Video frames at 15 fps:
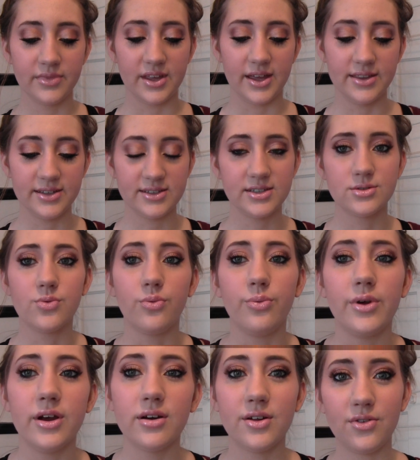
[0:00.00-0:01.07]
And this is
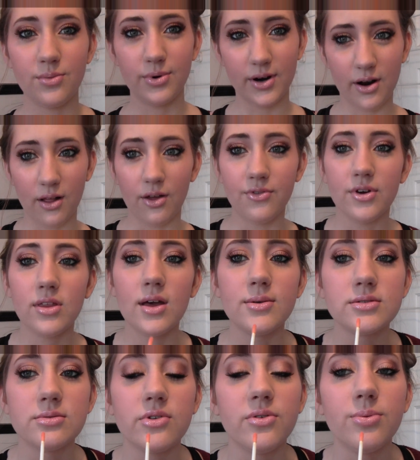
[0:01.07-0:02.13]
weird if you put it all over your
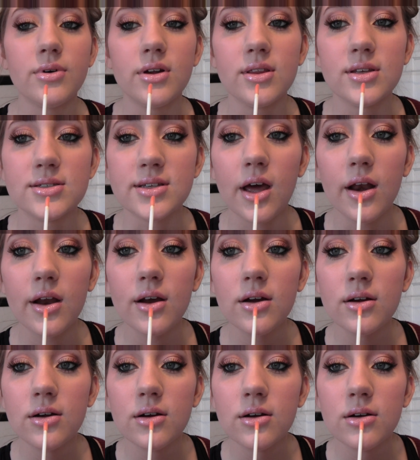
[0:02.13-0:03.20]
lips, but if you put it in the center,